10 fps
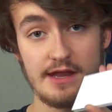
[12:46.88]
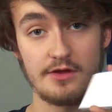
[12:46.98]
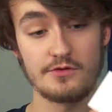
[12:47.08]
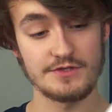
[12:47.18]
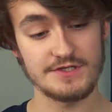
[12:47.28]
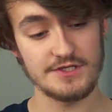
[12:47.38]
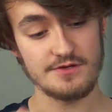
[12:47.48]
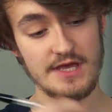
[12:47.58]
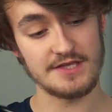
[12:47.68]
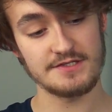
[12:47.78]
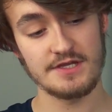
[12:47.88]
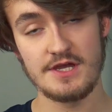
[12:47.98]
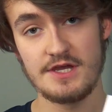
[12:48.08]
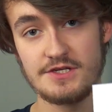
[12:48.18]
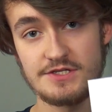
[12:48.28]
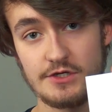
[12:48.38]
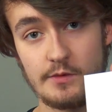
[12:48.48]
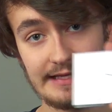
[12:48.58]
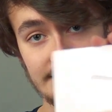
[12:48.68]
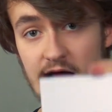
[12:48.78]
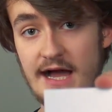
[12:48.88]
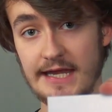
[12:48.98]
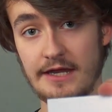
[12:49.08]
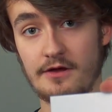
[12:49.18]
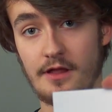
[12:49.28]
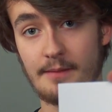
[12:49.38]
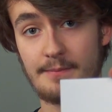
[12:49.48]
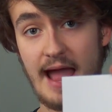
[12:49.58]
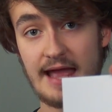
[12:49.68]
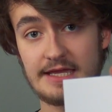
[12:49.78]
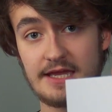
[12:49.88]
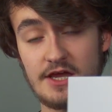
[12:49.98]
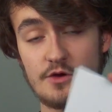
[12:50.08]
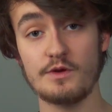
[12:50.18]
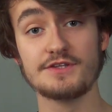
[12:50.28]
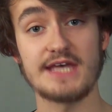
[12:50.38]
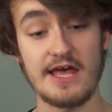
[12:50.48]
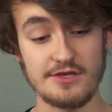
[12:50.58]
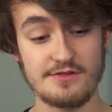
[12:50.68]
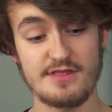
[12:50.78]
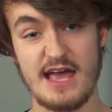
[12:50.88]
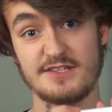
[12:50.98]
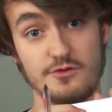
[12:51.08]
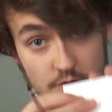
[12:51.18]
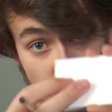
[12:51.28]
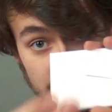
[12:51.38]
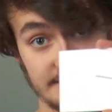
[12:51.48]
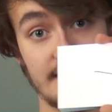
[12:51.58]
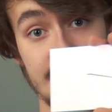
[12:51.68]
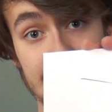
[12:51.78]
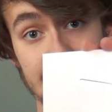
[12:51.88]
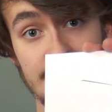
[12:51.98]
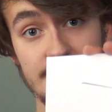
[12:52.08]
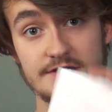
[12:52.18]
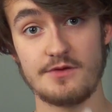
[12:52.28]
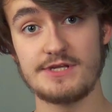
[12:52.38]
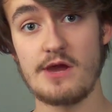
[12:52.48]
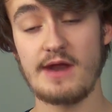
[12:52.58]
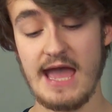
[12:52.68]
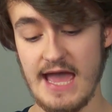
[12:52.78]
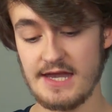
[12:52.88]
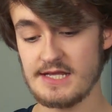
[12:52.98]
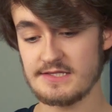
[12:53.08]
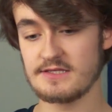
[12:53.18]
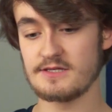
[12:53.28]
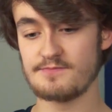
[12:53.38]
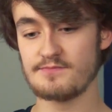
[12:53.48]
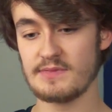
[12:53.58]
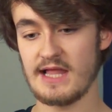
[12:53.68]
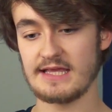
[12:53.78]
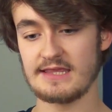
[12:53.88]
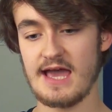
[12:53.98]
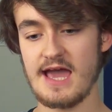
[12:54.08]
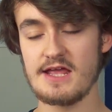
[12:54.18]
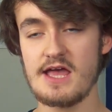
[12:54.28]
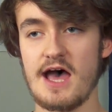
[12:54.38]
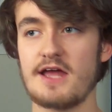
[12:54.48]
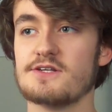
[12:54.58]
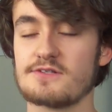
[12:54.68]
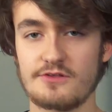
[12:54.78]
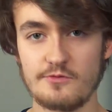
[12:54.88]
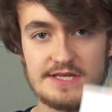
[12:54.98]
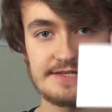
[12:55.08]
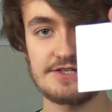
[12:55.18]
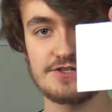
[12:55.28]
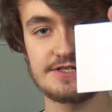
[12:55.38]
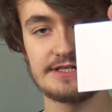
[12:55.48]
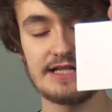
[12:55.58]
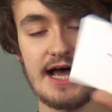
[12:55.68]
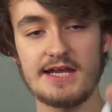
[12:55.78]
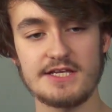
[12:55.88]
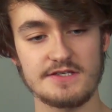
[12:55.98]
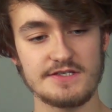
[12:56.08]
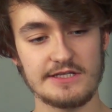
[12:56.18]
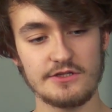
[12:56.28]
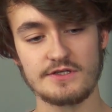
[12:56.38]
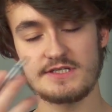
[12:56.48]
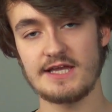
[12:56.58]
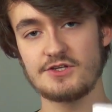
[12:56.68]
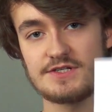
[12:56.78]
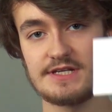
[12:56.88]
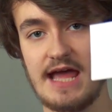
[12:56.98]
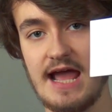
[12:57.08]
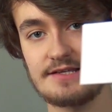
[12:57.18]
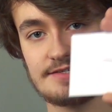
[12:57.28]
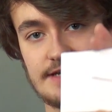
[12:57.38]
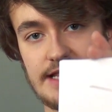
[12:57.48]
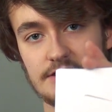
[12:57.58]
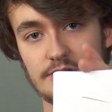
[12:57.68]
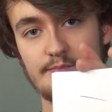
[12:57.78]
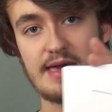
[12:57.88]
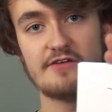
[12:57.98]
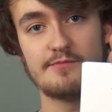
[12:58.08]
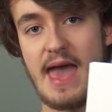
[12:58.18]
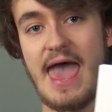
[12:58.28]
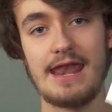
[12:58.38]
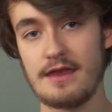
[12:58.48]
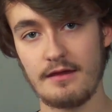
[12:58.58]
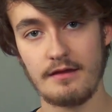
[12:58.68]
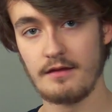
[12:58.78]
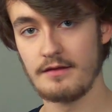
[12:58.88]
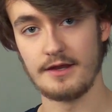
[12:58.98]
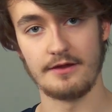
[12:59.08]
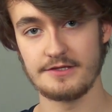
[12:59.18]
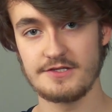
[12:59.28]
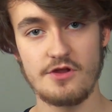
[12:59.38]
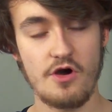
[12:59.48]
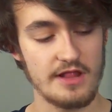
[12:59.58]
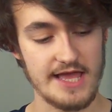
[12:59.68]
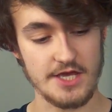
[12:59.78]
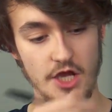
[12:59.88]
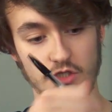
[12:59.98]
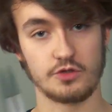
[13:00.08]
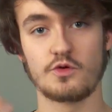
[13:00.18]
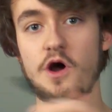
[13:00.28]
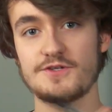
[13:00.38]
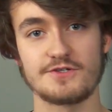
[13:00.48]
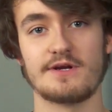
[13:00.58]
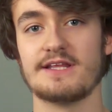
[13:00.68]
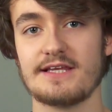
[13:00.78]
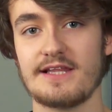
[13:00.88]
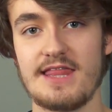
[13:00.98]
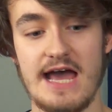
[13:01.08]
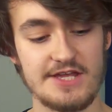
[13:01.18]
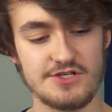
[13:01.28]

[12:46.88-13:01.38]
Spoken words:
Now, in order to do this, just a quick line on the back will tell you that that's the wrong side. So don't hand it to them like that. And the reason it's just a line is because it looks like just an accidental bit of pen. You know, it's not like a cross or anything like that.